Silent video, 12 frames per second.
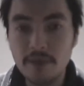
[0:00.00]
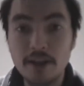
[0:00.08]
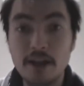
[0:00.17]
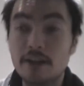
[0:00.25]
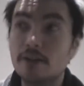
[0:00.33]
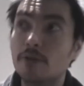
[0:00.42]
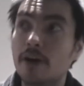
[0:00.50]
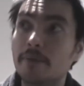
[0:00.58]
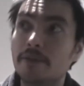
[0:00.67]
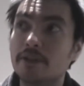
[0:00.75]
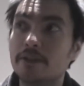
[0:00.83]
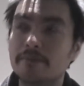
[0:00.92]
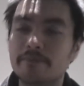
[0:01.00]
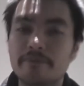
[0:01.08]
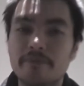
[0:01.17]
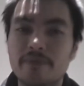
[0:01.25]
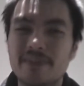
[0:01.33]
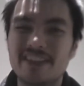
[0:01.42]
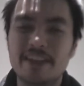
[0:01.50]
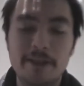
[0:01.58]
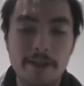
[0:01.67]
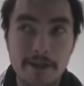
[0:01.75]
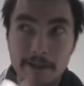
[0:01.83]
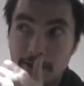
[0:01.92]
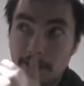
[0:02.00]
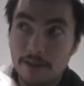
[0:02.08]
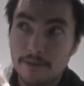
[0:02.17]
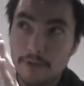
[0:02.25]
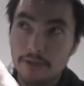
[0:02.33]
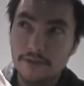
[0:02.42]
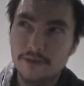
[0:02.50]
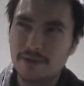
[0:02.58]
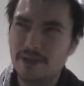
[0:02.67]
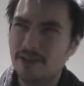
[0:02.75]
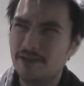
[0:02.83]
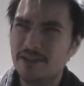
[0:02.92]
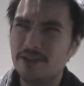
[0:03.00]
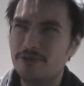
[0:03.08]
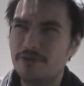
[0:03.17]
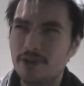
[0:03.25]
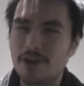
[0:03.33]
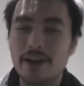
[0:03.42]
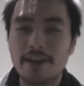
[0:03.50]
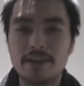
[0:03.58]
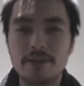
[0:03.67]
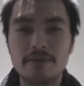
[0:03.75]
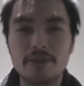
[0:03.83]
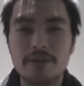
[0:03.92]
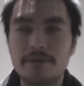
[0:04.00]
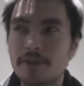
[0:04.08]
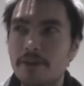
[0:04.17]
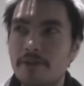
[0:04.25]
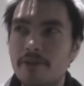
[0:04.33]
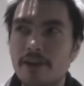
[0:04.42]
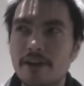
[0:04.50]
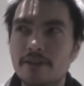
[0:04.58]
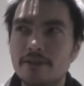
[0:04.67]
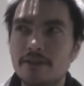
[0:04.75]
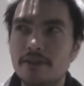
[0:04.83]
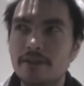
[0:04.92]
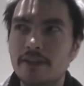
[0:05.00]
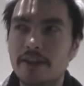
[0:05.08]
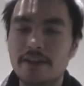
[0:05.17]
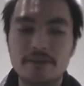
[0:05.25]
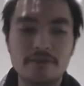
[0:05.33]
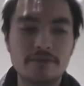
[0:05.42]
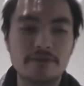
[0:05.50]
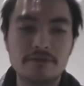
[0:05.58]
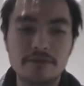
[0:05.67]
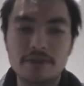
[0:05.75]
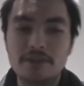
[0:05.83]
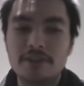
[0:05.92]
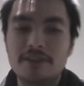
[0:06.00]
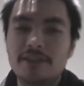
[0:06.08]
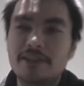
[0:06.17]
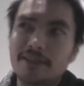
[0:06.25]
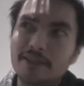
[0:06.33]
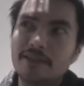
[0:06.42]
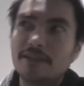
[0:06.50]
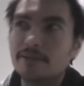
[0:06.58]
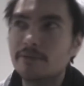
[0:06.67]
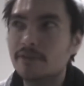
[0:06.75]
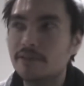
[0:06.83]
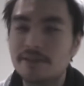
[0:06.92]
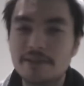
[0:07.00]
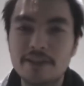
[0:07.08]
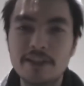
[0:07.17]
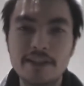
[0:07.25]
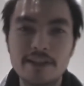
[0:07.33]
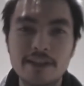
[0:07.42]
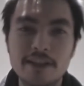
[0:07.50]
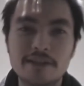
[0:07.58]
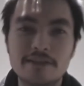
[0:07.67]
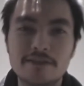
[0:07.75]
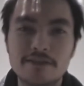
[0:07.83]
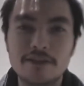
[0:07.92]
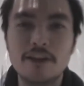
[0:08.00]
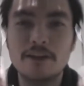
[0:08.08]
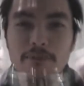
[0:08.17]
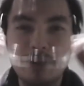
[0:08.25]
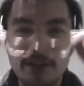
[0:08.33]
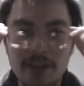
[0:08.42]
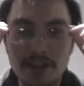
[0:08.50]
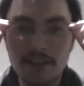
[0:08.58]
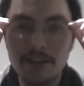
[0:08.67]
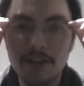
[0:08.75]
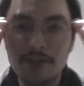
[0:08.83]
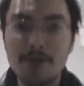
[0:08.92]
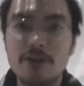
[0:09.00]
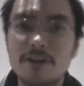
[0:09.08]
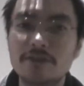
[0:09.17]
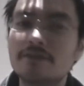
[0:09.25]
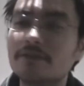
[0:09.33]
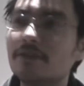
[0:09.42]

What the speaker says: I don't know what happened to him. They're just about to announce the draw, I think, for the fifth round. Not that. We'll see. I'll talk about it as I go on.